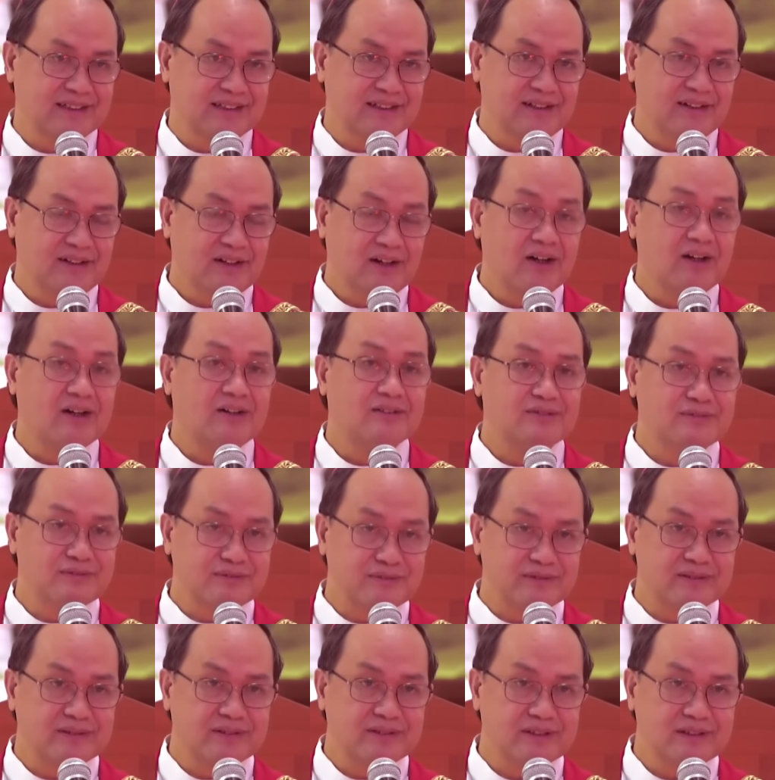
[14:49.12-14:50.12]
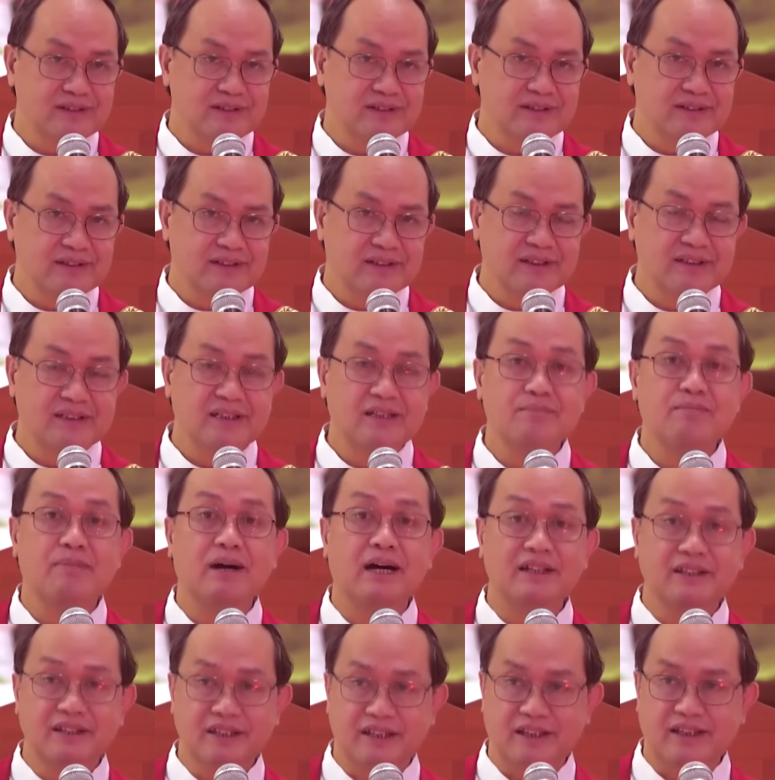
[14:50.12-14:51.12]
of the
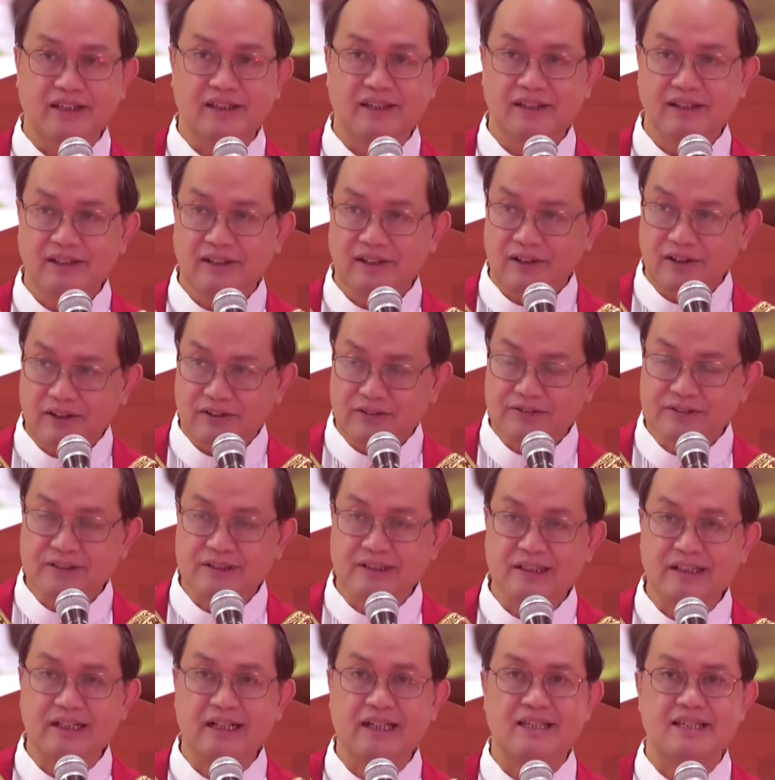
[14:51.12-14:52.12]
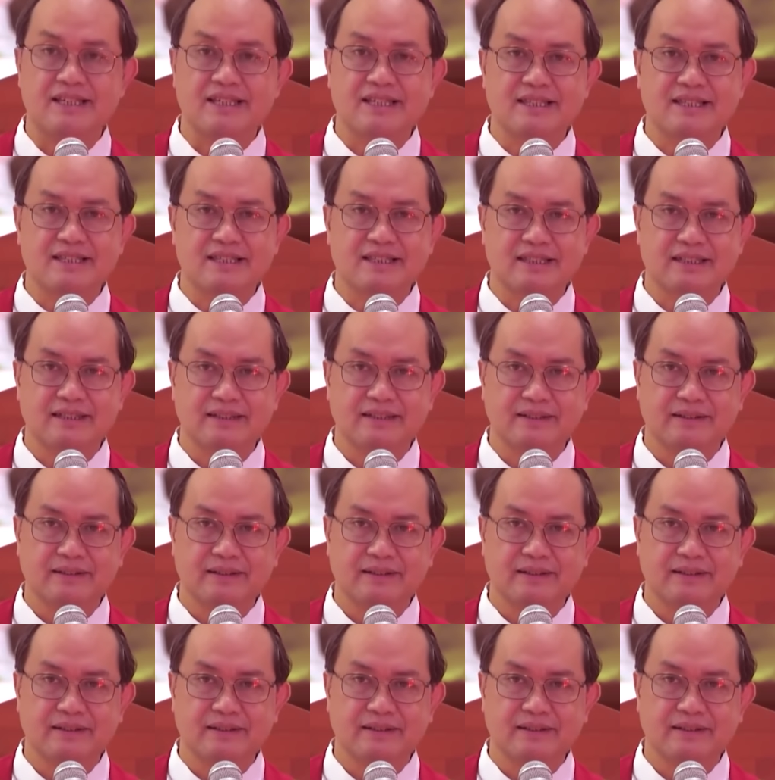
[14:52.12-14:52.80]
body of Christ.